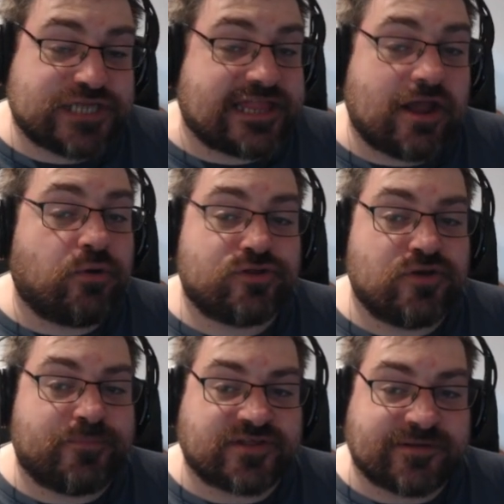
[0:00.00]
They're the only 2
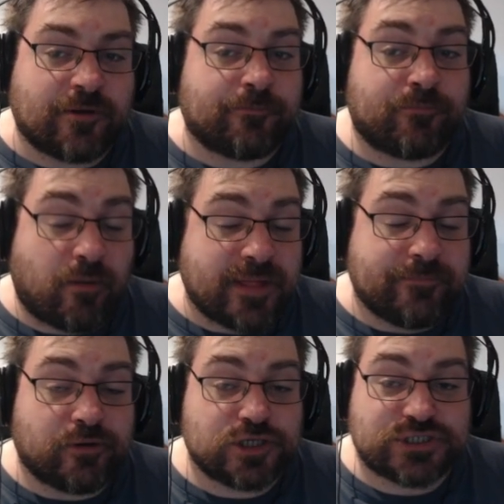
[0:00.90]
buttons I'm going to probably
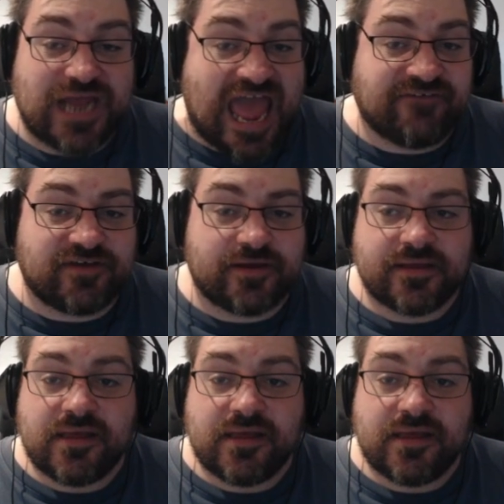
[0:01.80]
push ever.